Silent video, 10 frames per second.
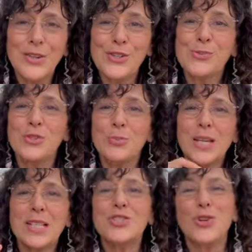So, when you
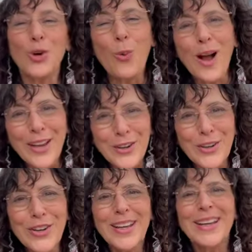begin to
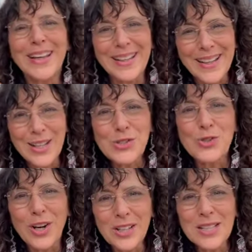inquire and
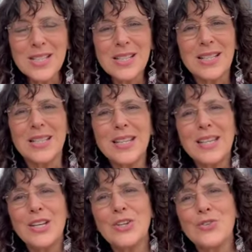answer honestly,
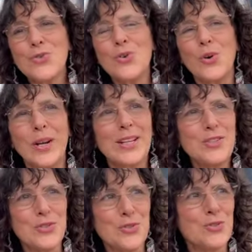you're going
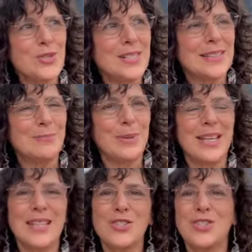to
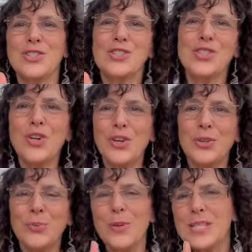begin to
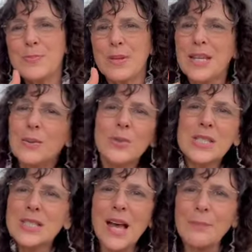discern what's me and
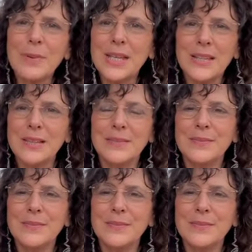what's not me.